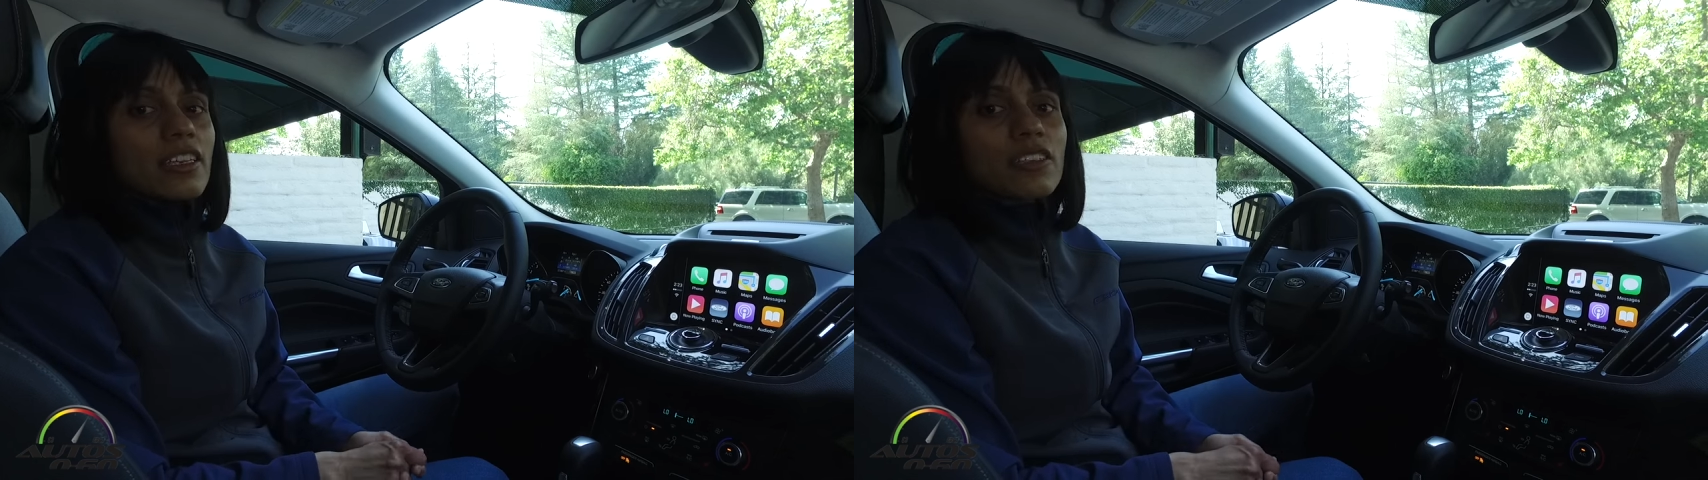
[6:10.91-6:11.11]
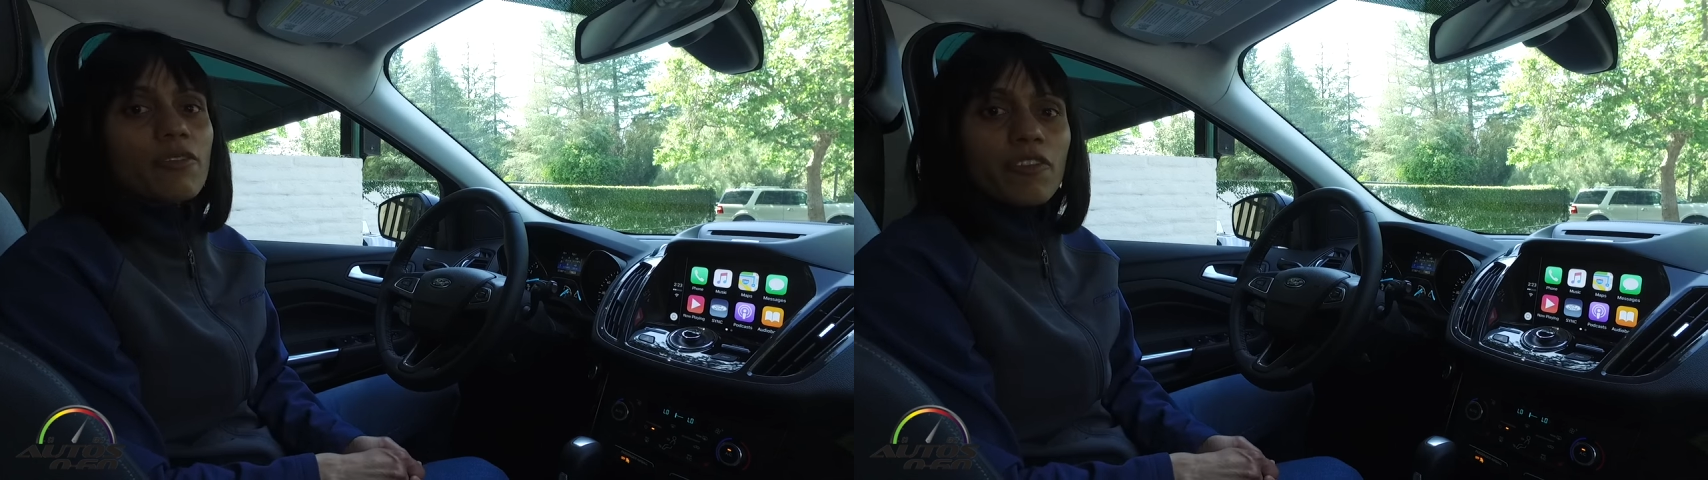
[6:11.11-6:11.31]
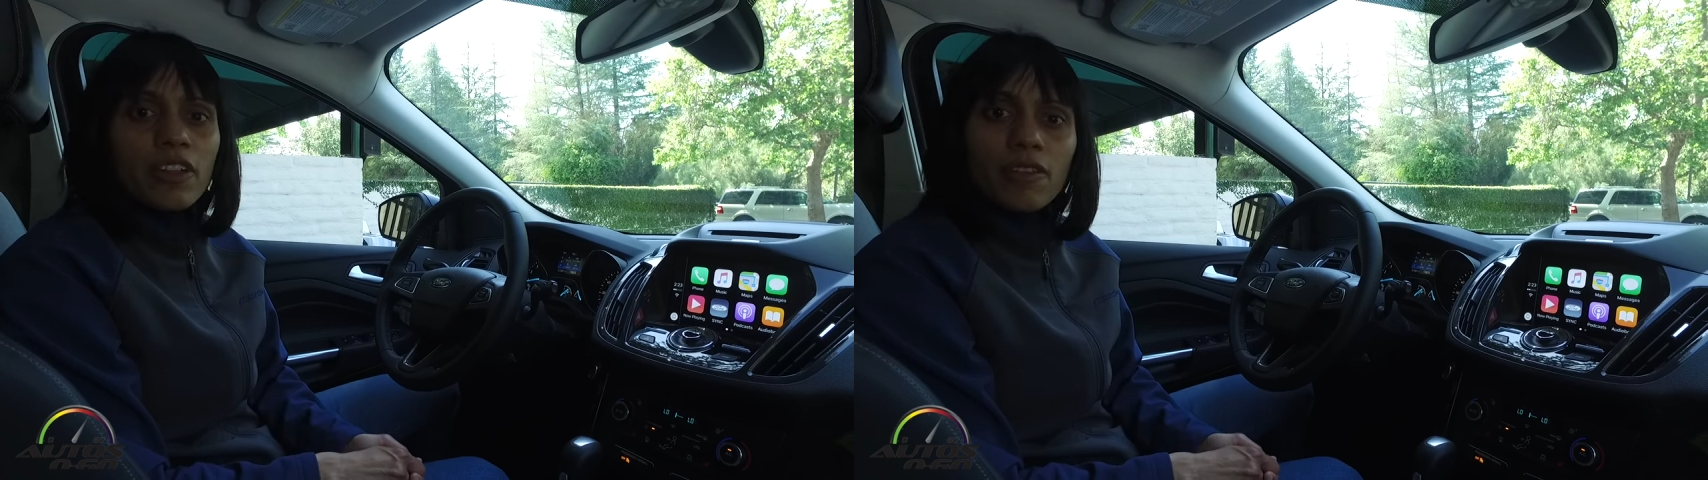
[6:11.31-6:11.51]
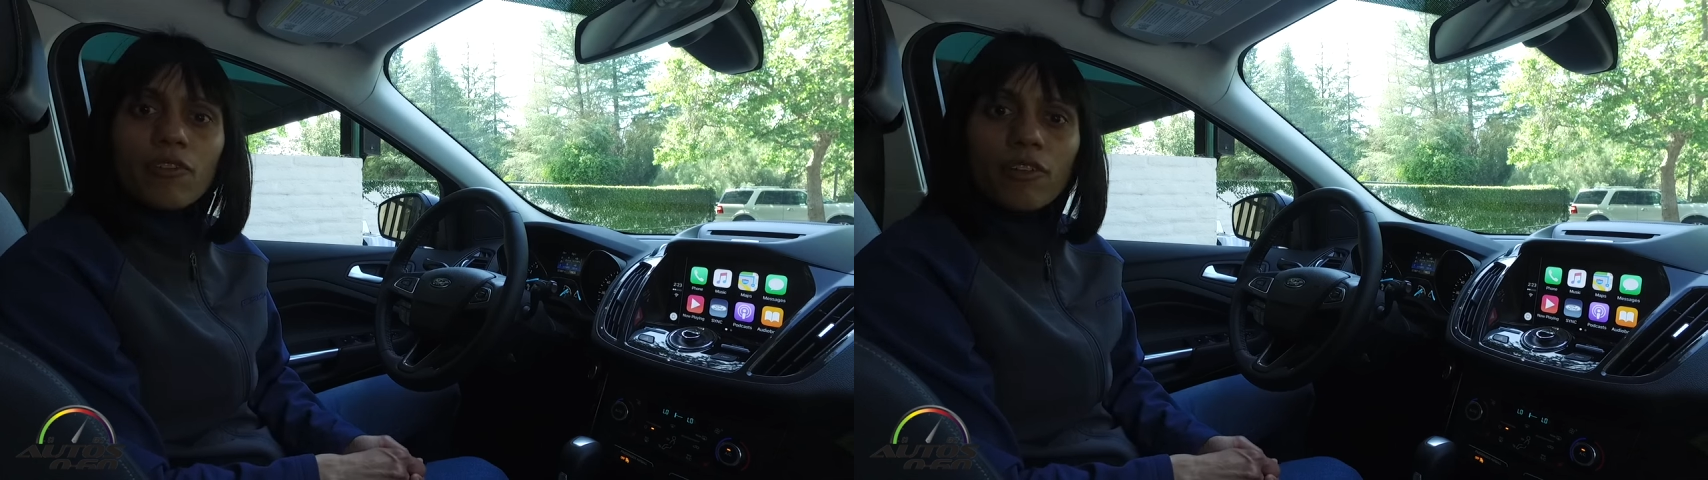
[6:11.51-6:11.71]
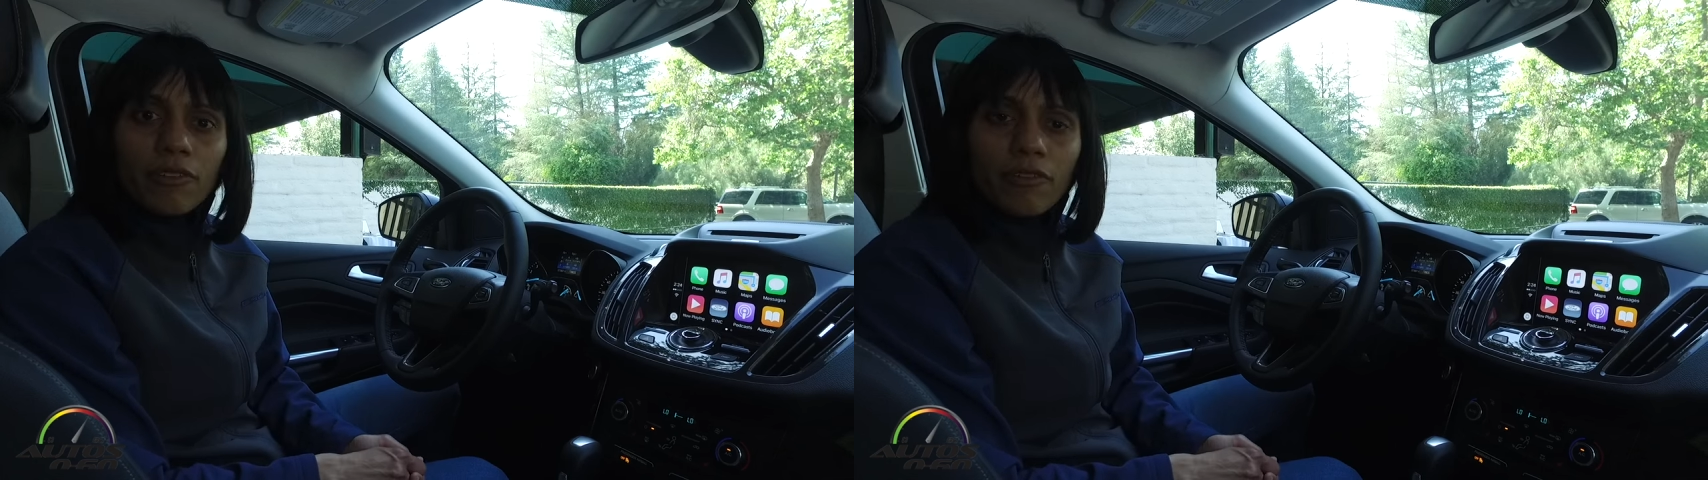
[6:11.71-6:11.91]
is
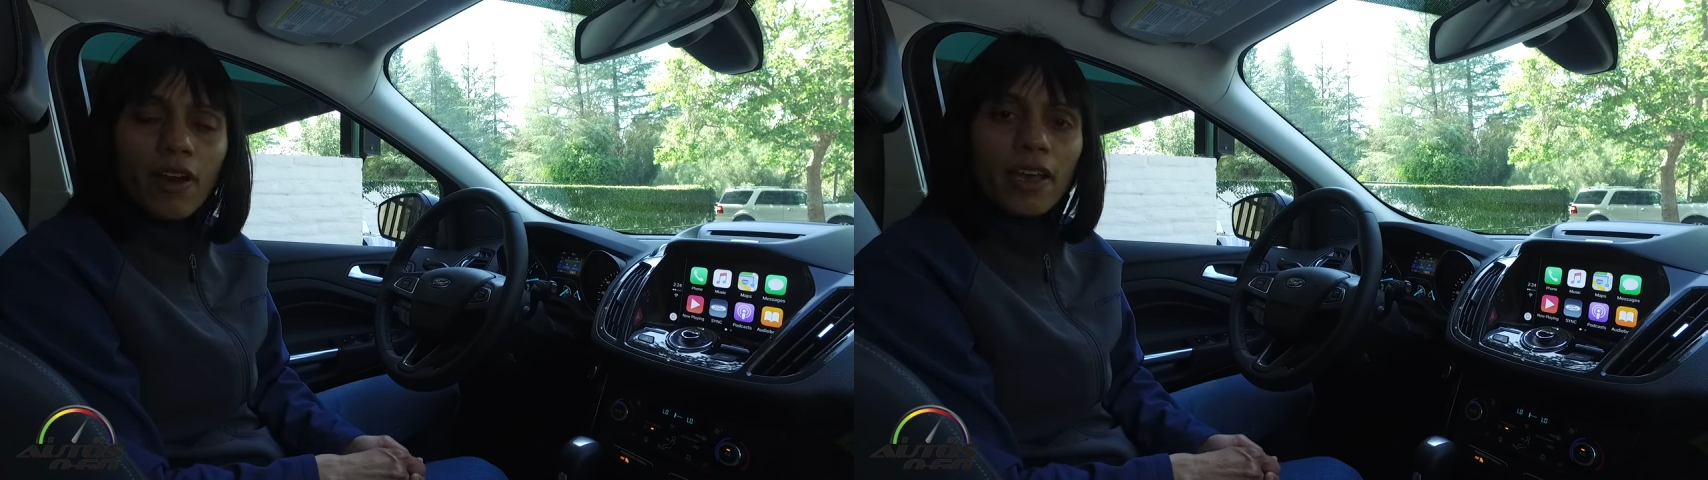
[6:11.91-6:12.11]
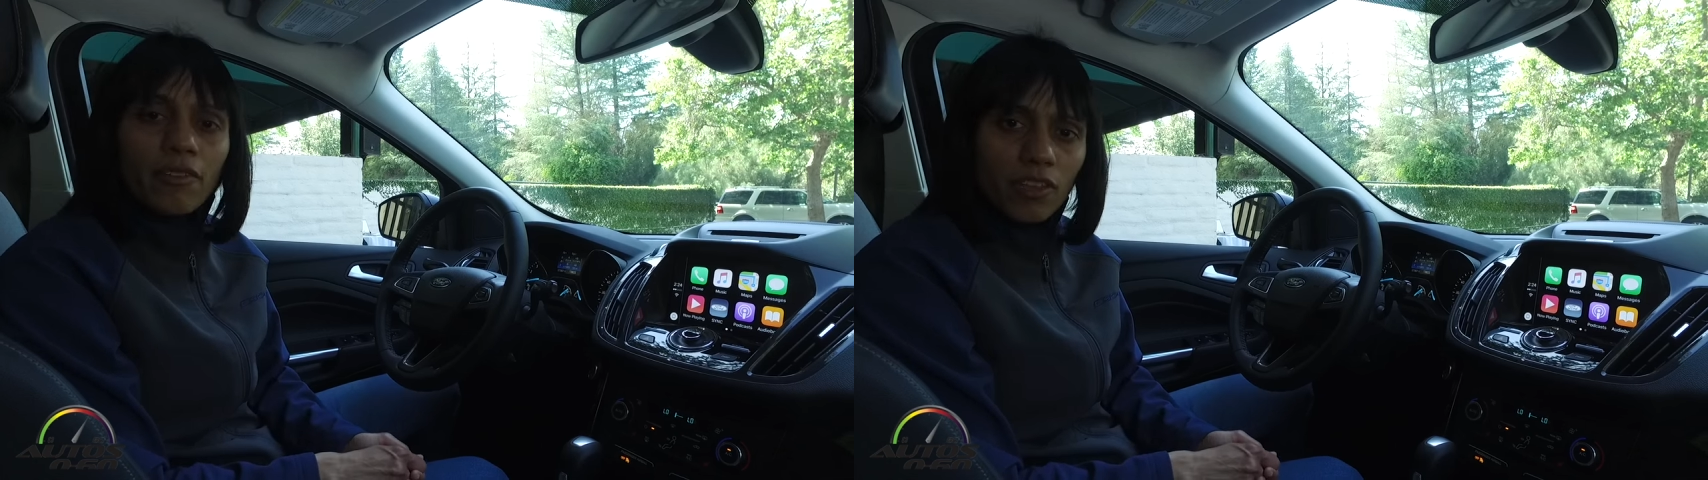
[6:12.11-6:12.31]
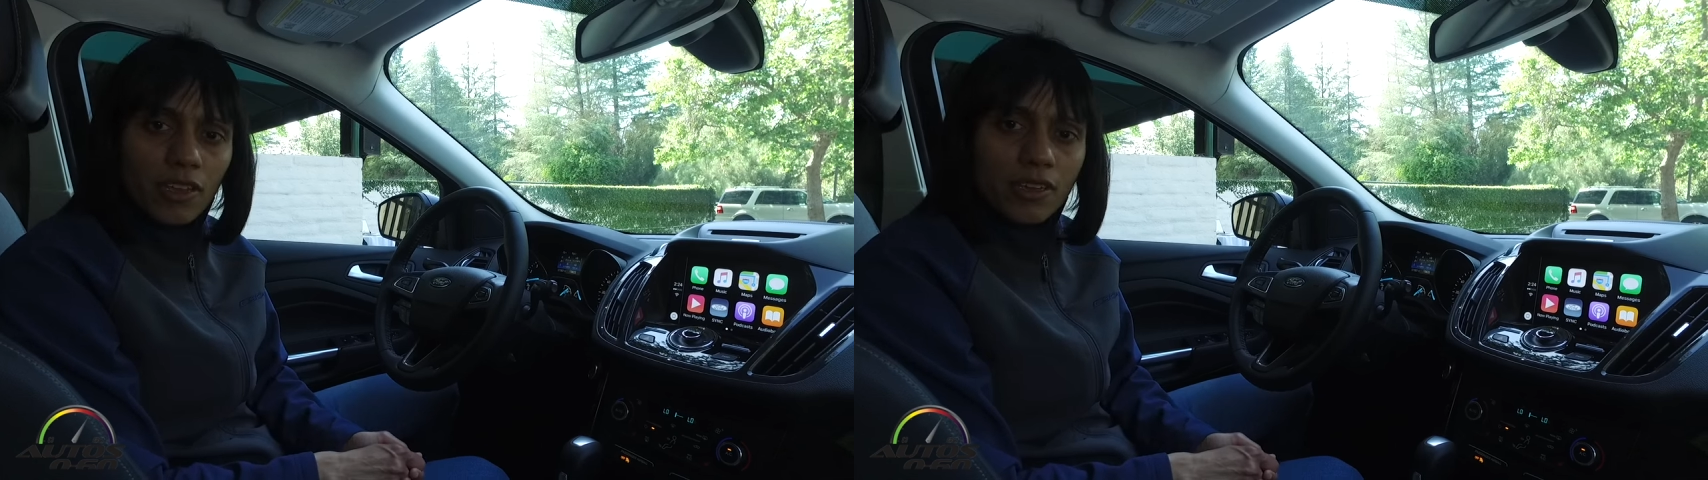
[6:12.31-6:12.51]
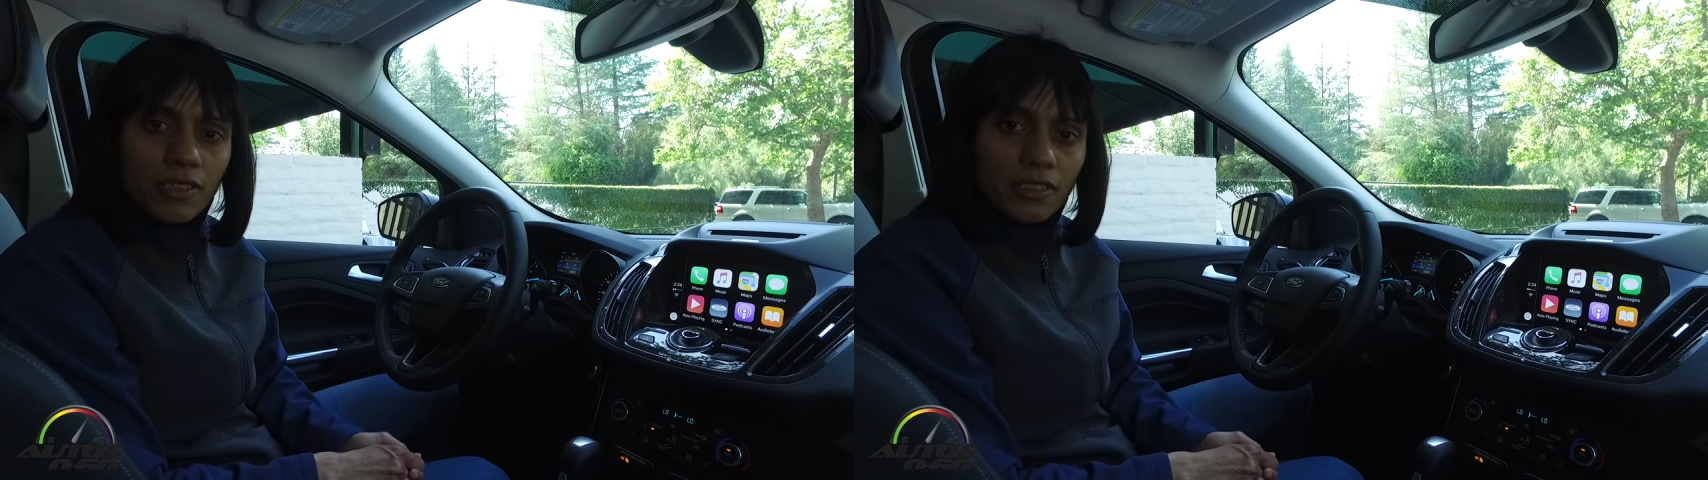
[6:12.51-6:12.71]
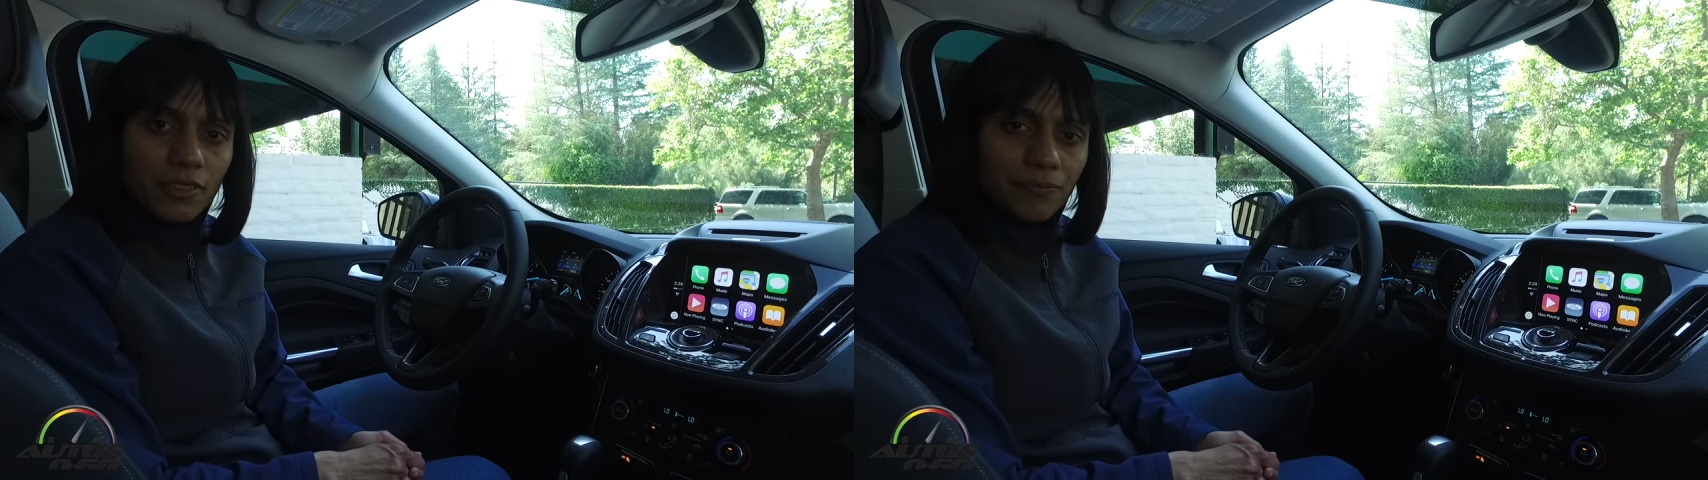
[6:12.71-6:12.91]
free for 5
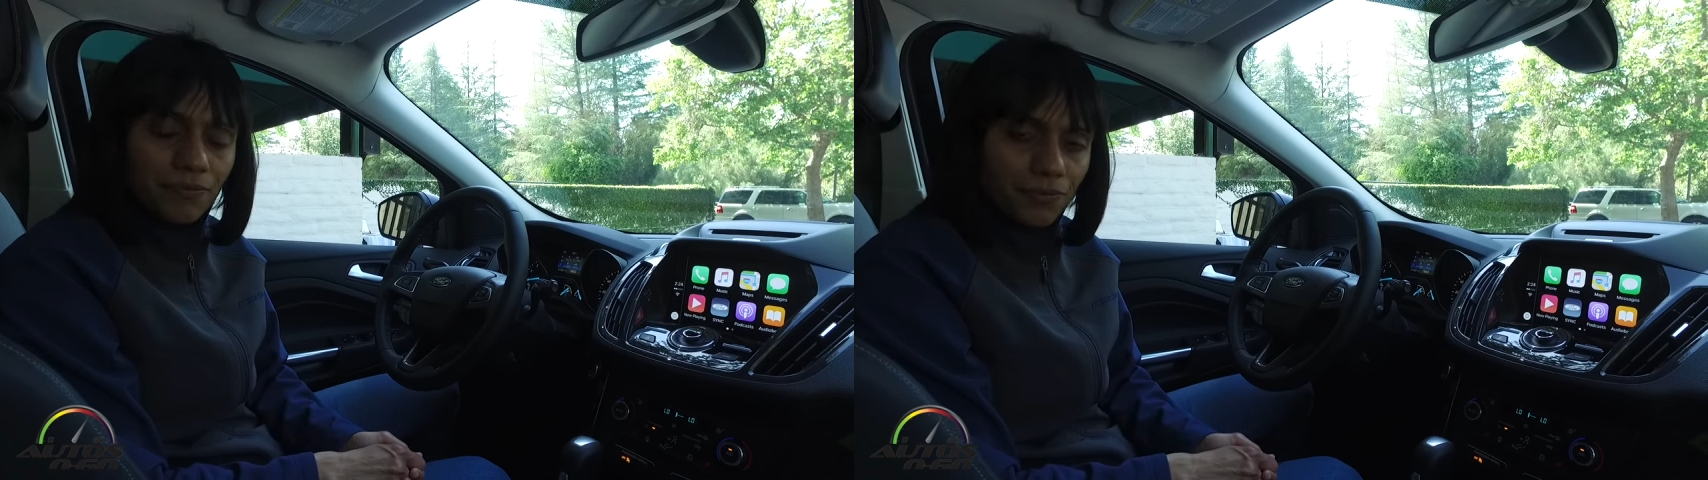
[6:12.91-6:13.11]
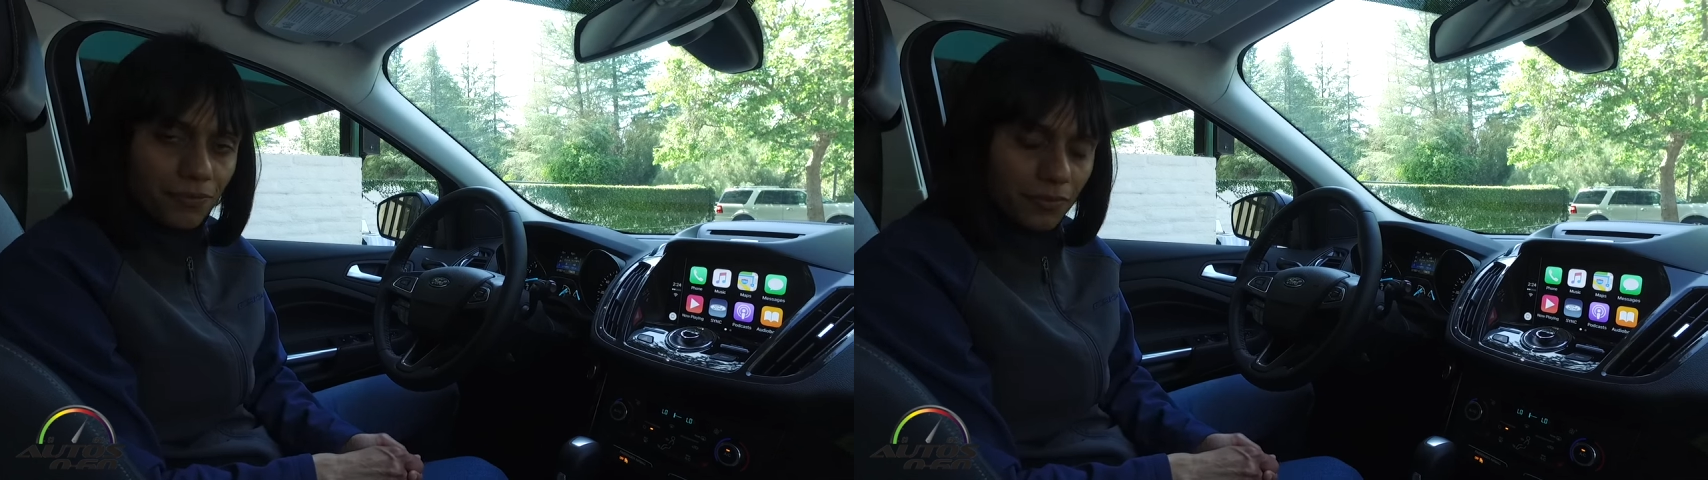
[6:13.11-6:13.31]
years.